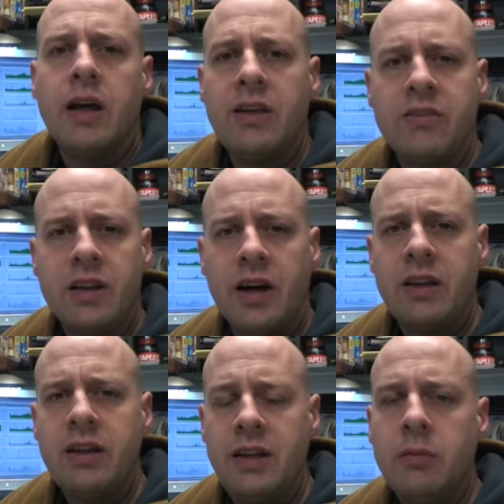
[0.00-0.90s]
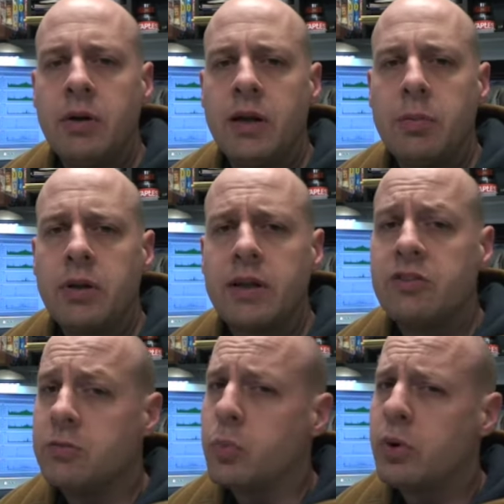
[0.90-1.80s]
Is not an email
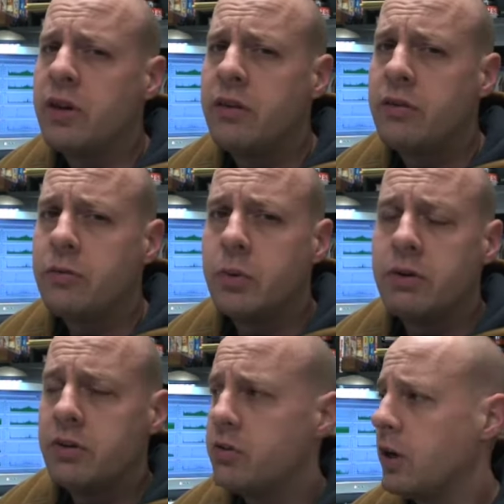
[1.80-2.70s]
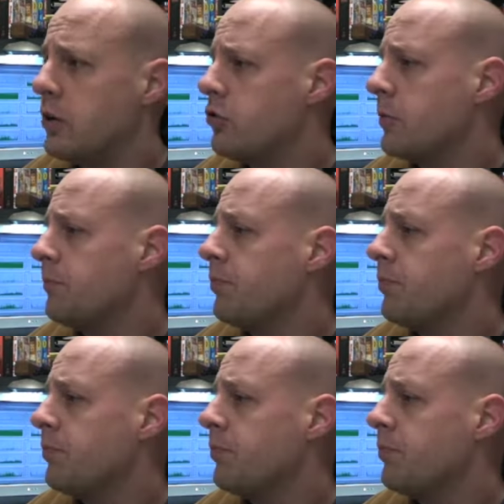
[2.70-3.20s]
application. Boy, this has really changed.